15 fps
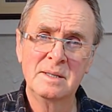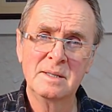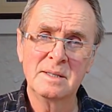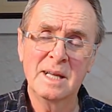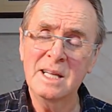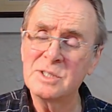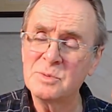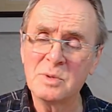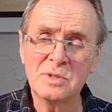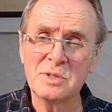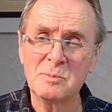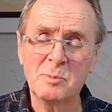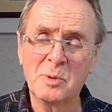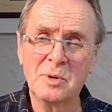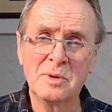That's what's
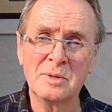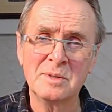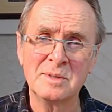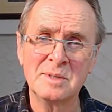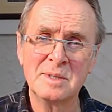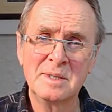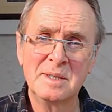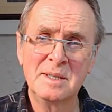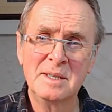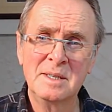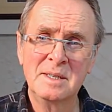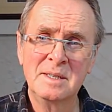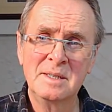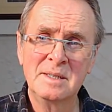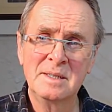important.
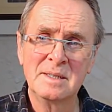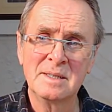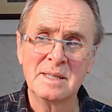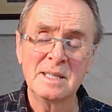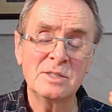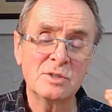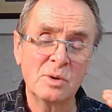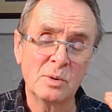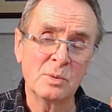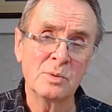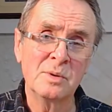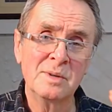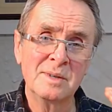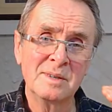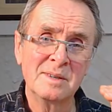Let's go
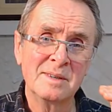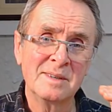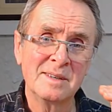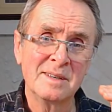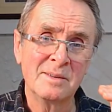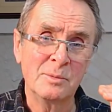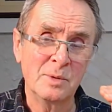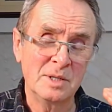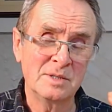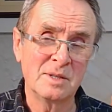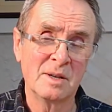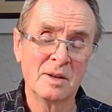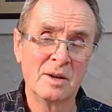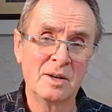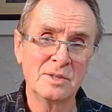and reach the
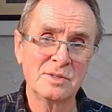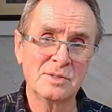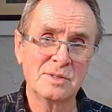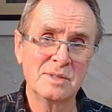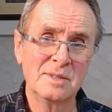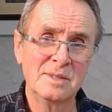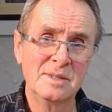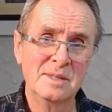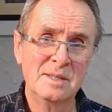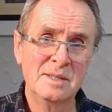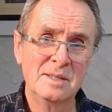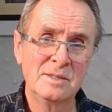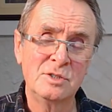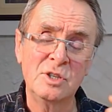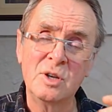lost.
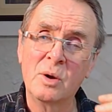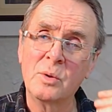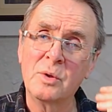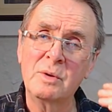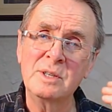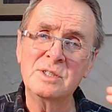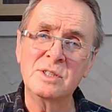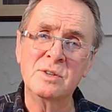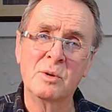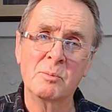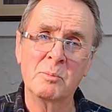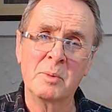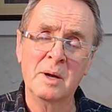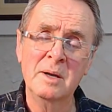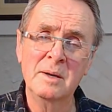Do you know there is a
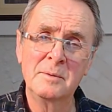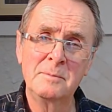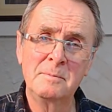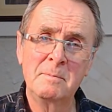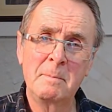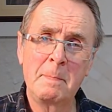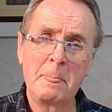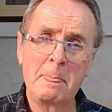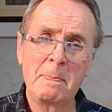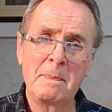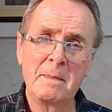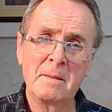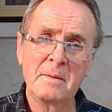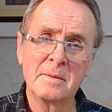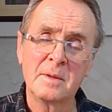number?
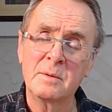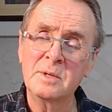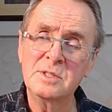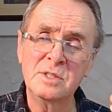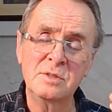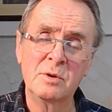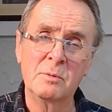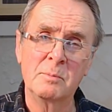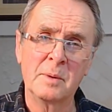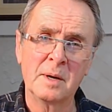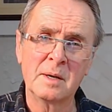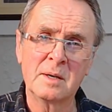There is a number.